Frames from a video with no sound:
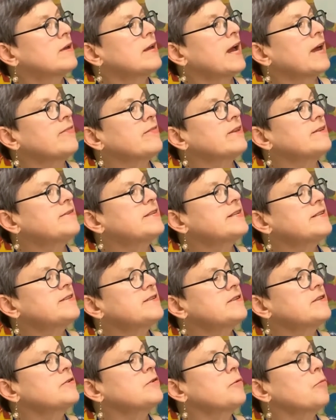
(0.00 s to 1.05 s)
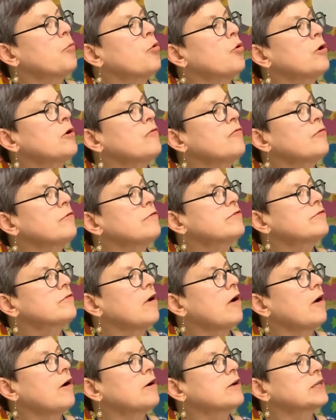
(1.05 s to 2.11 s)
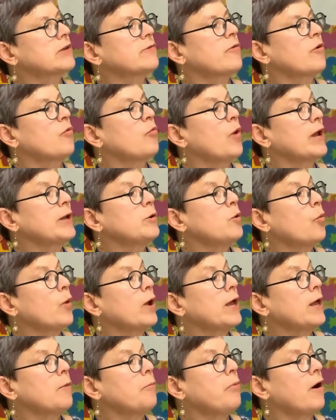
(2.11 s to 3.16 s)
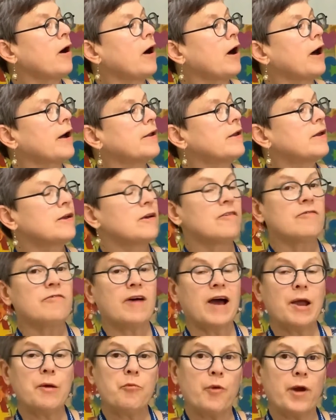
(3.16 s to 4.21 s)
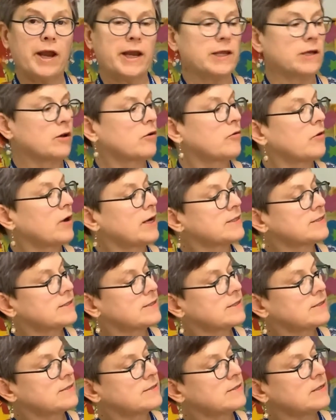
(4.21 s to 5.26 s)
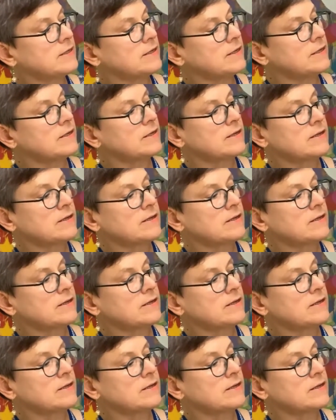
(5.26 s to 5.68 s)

and the distant mournful songs of a right whale pod vibrating across the sea.